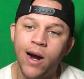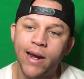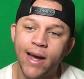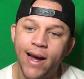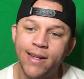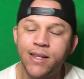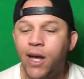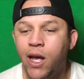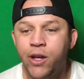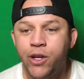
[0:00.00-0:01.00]
guys,
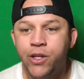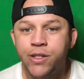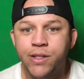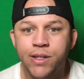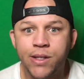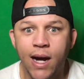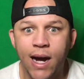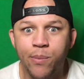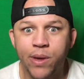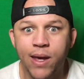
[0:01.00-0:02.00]

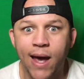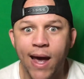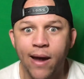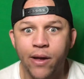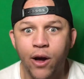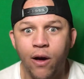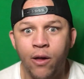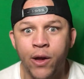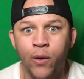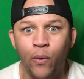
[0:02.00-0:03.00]
stop
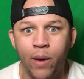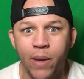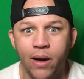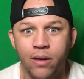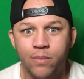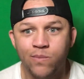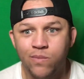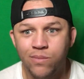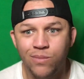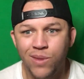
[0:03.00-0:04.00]
catcalling women.
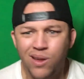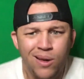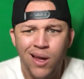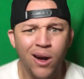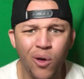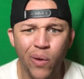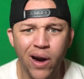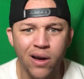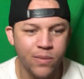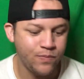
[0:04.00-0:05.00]
It don't
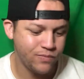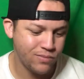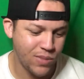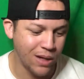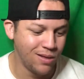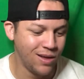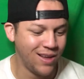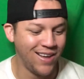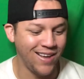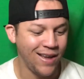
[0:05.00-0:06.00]
work.
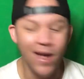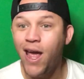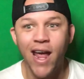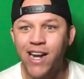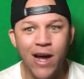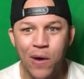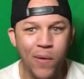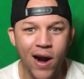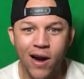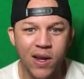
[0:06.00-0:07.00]
It don't
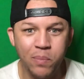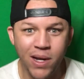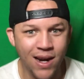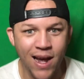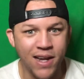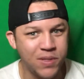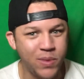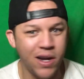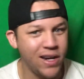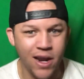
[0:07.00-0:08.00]
work. Be nice,
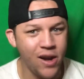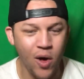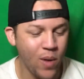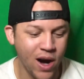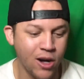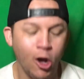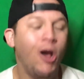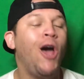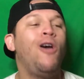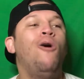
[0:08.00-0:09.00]
but it don't work.
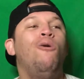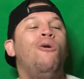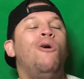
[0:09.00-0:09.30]
Hey yo,